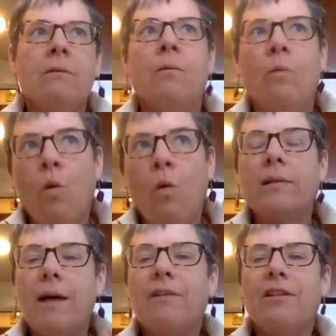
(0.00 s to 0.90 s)

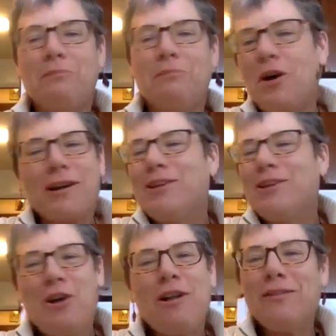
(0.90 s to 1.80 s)
one level of belonging
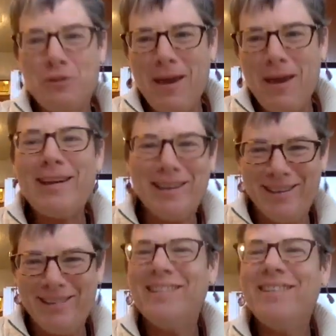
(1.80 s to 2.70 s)
is all of
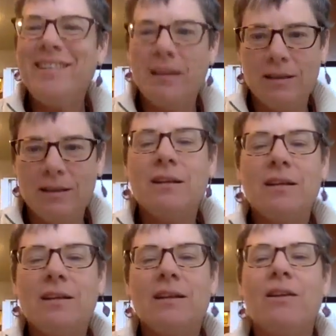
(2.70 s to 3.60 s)
humanity
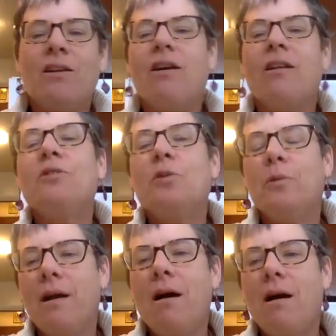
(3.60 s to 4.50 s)
and all of
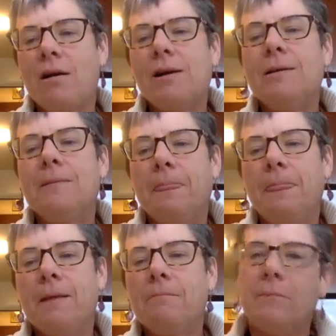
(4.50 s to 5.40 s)
who we are.
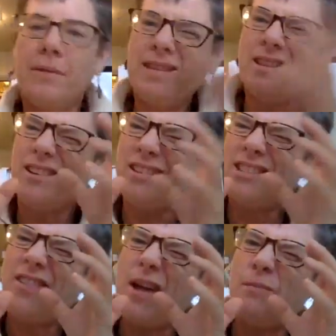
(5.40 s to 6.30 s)
But then there are
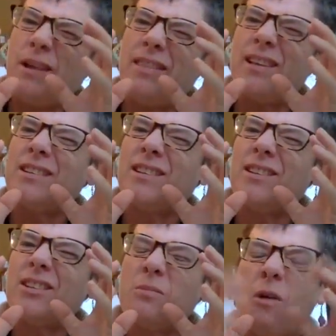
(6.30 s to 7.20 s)
these family things and
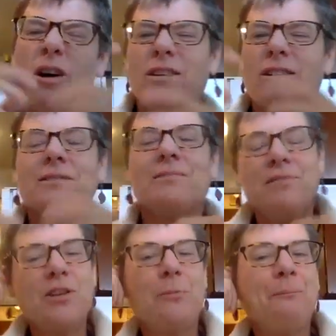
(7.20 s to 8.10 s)
they're smaller. And
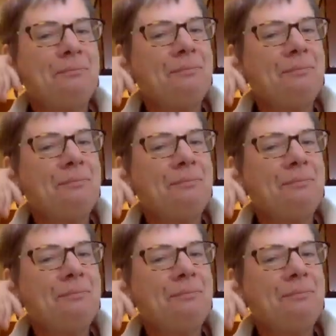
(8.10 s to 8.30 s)
so